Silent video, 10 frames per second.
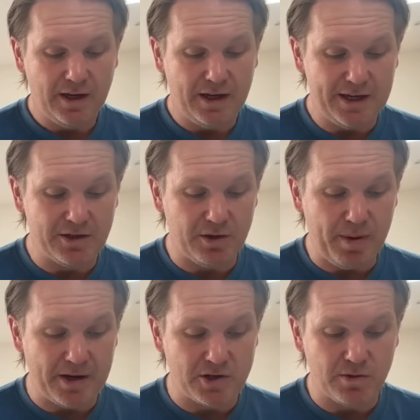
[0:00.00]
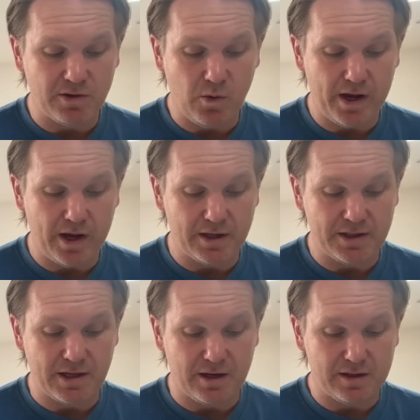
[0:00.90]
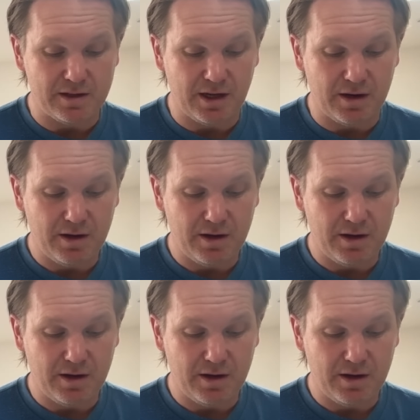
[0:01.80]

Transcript: He's on the bench with Guillard starting